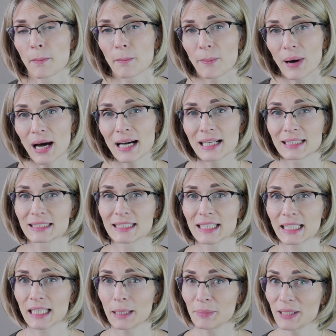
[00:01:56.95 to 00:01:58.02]
but
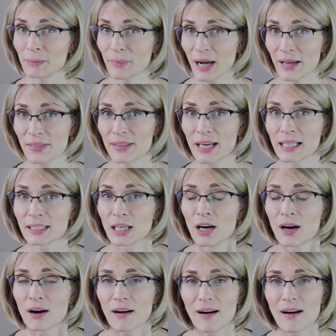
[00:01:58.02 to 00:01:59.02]
keep in mind that